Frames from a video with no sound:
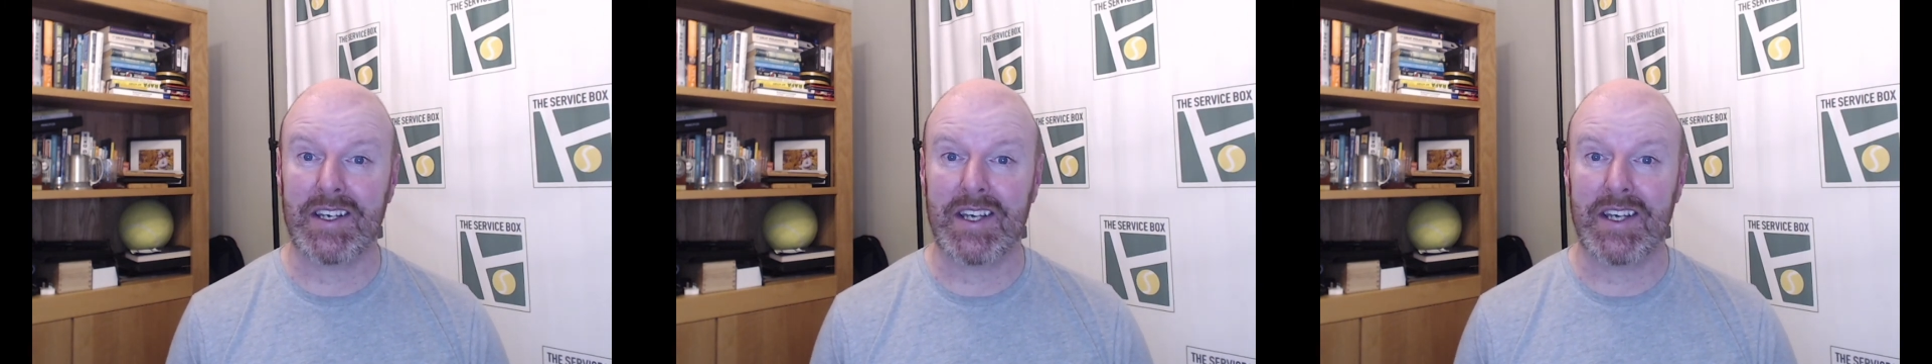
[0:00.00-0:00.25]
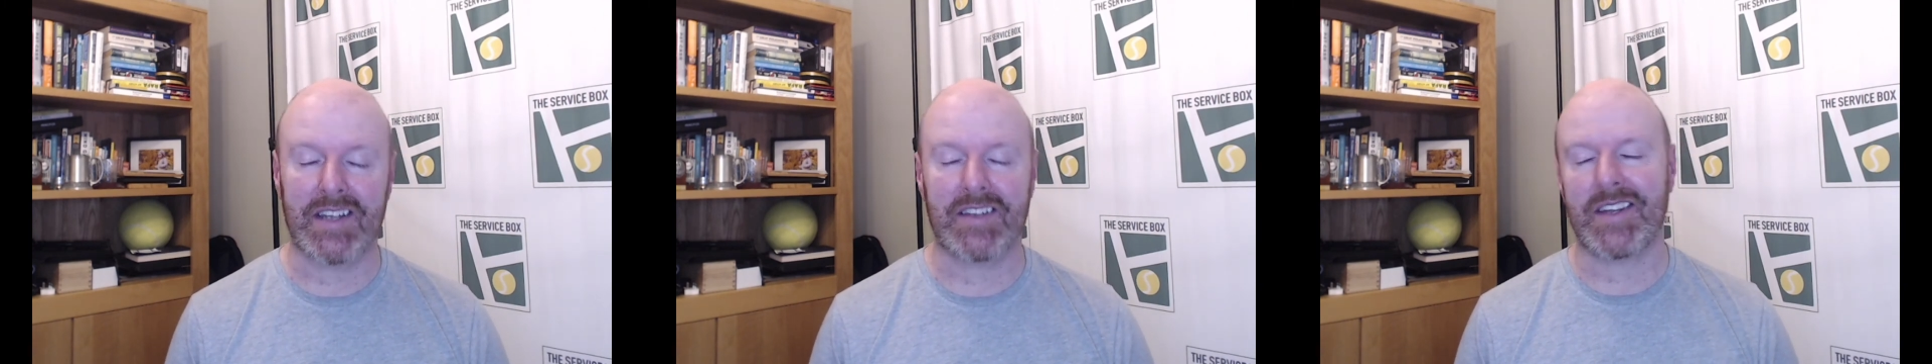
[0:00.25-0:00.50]

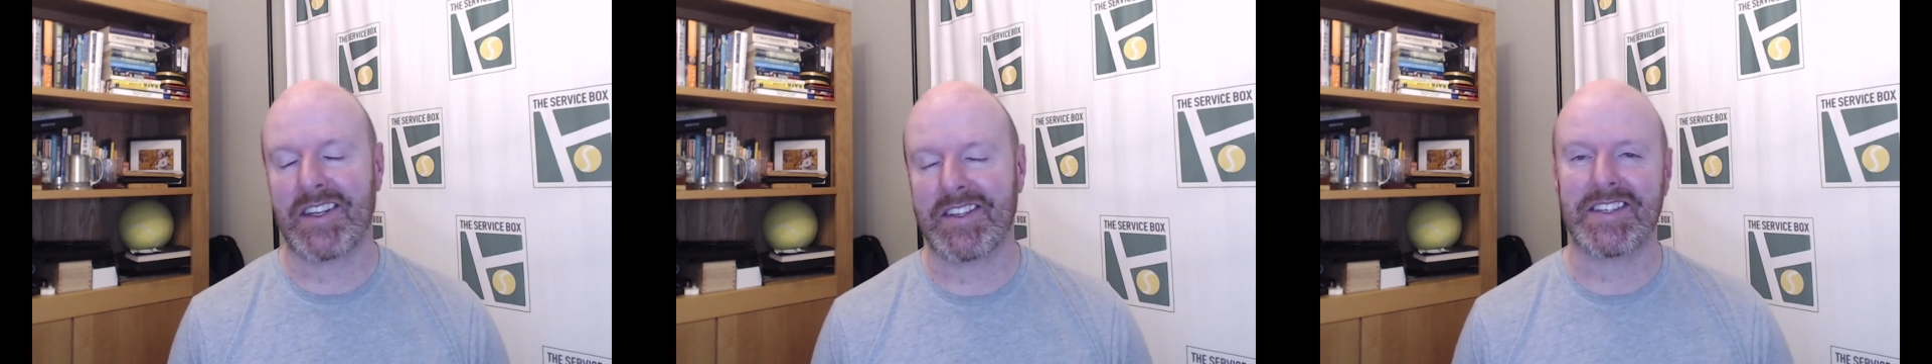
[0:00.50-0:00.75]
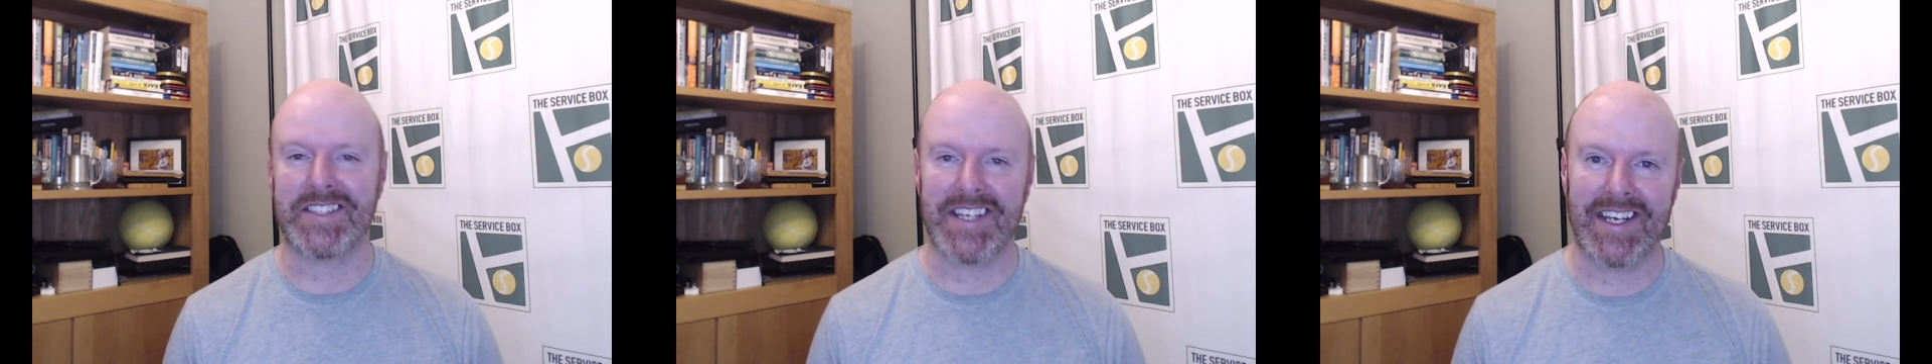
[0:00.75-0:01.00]
at the end of
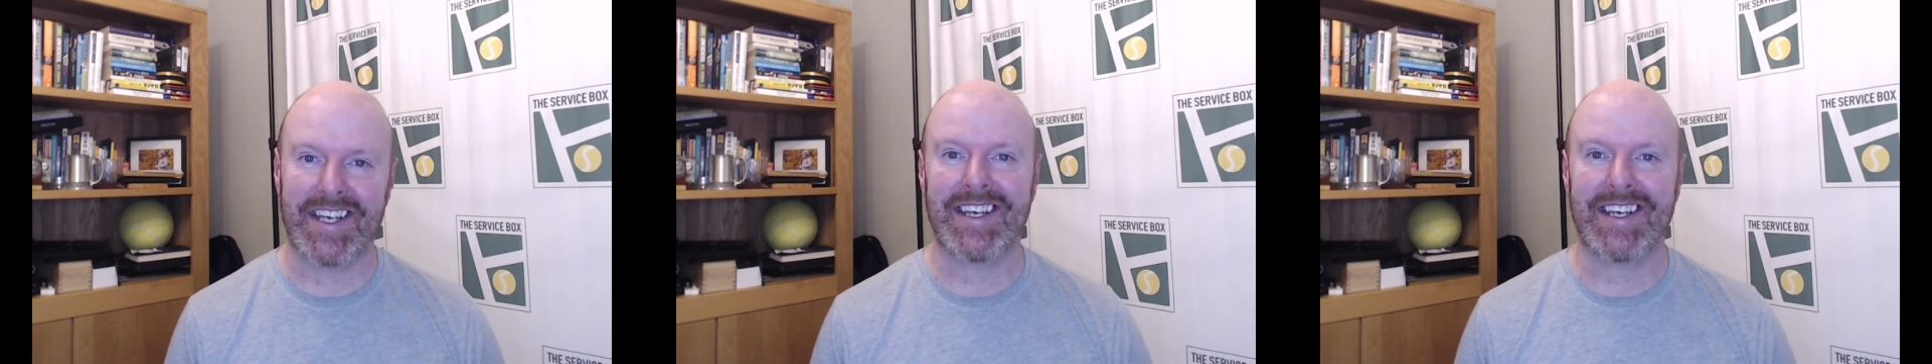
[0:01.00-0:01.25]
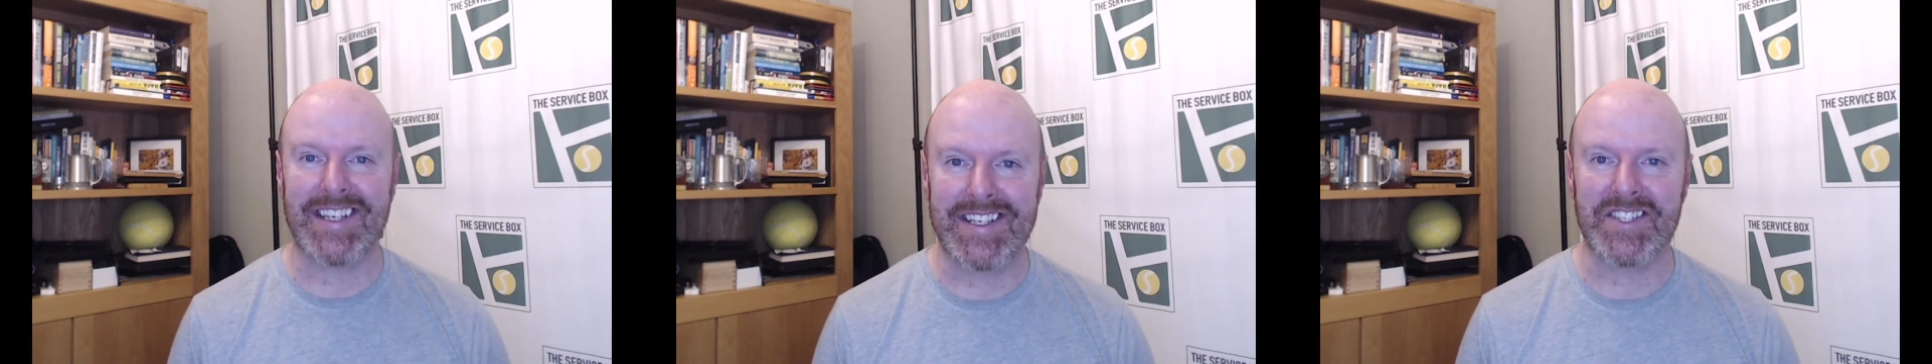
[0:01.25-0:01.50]
the day,
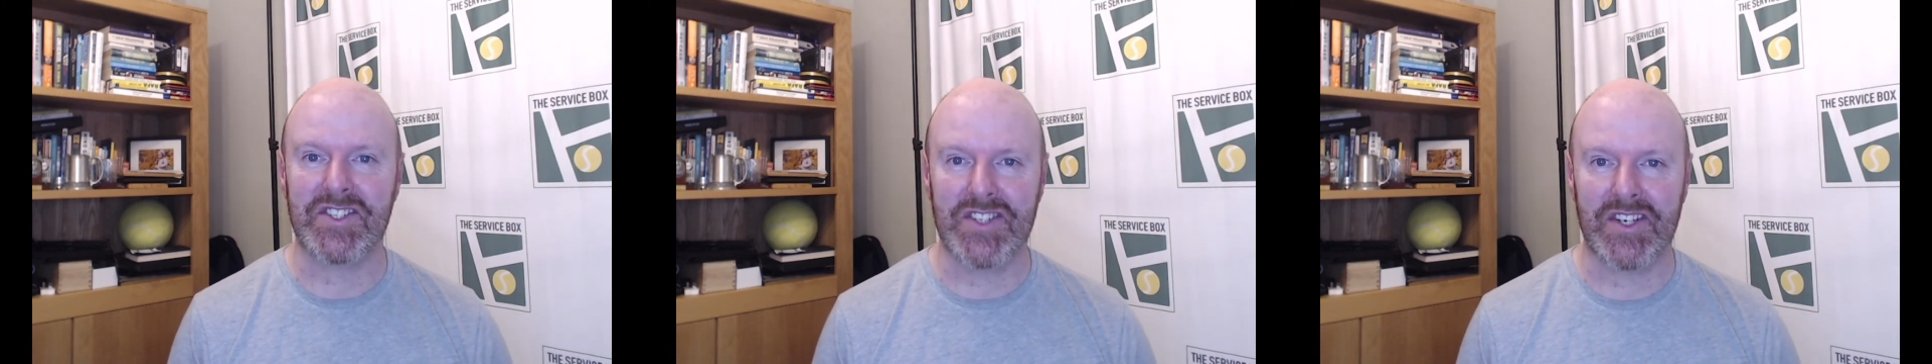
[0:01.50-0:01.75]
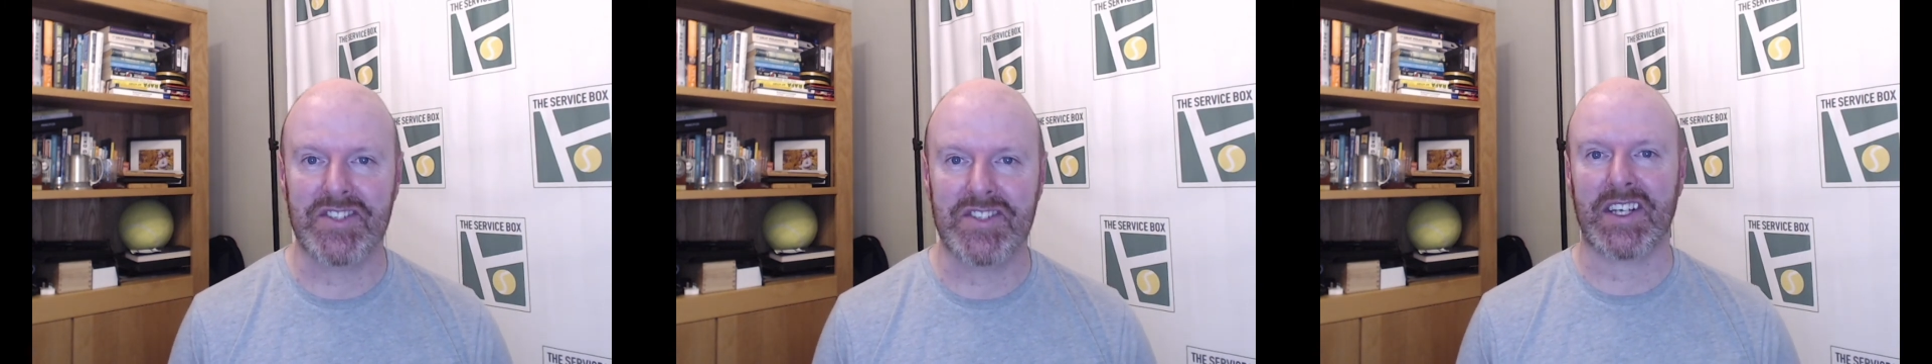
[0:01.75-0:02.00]
it is
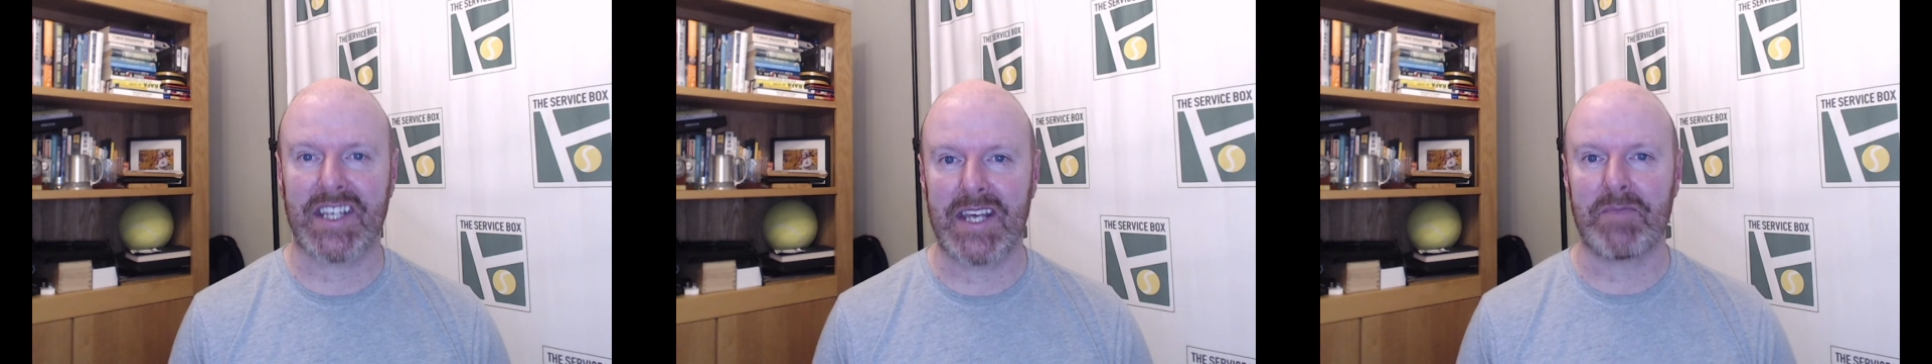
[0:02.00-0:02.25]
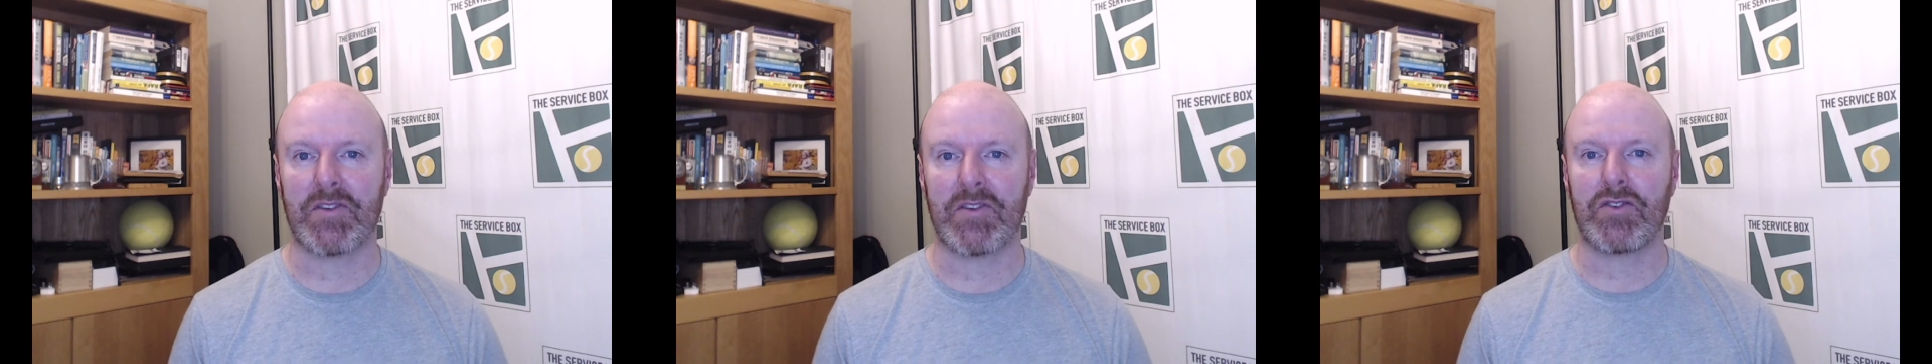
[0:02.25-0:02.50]
just a
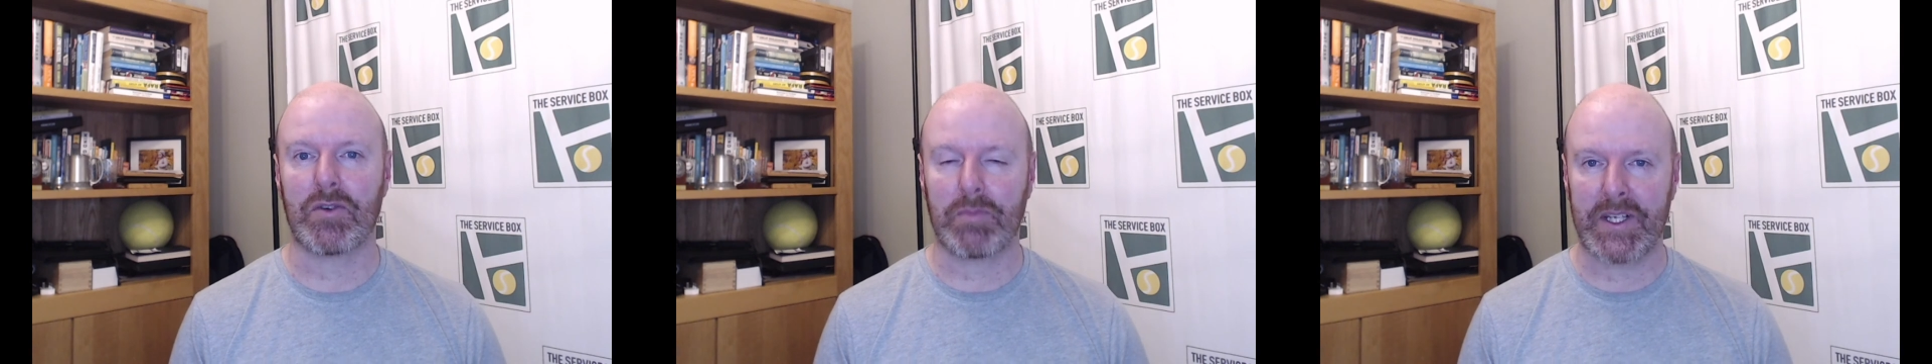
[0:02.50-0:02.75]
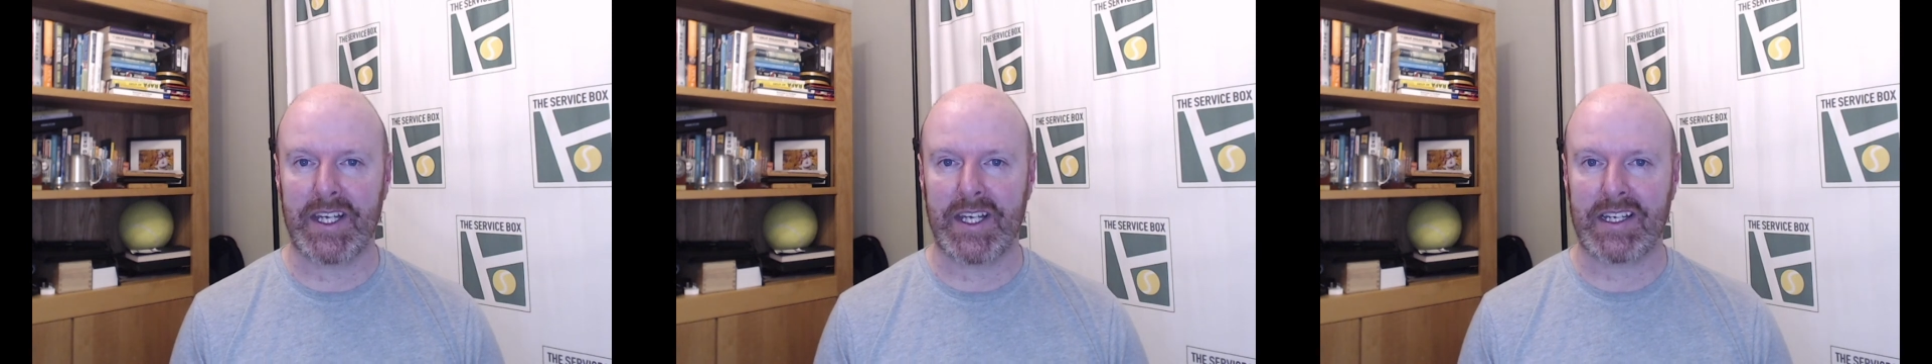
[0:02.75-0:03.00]
game that you're
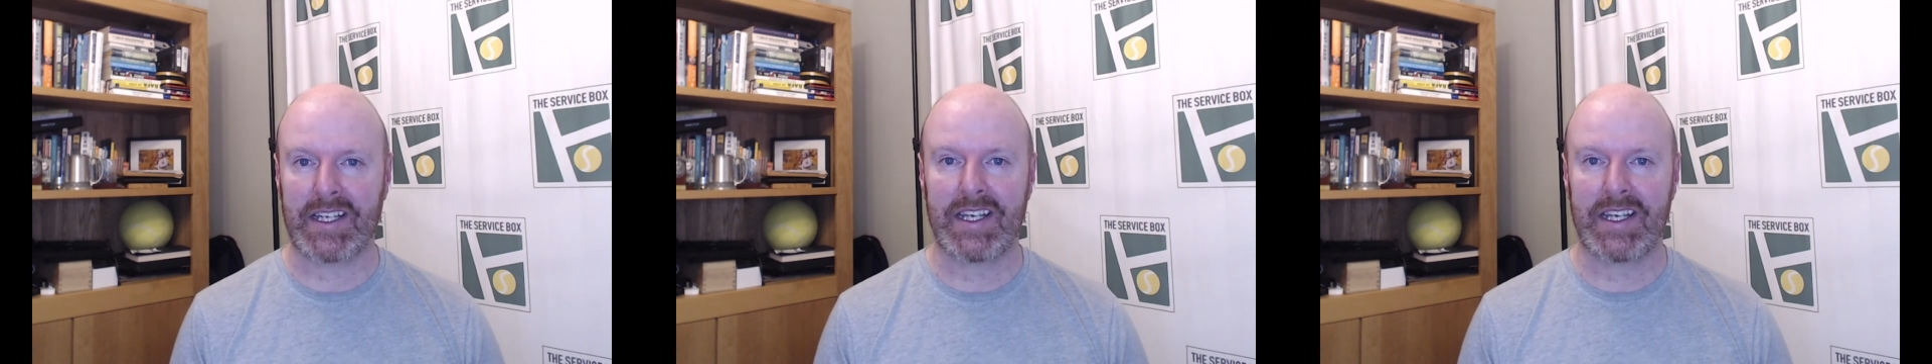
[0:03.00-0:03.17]
playing.